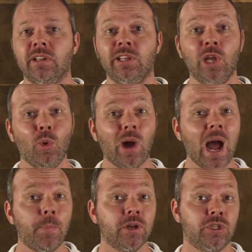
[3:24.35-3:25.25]
no
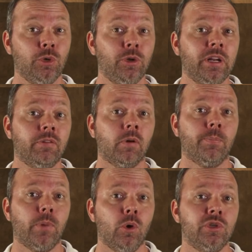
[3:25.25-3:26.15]
opportunity for
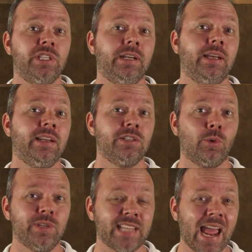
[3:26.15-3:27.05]
boasting in his
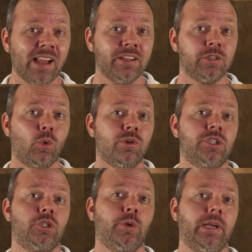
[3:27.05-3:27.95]
own talent or
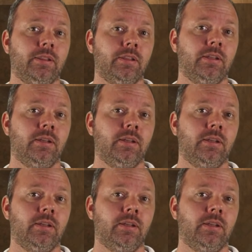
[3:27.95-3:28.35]
strength.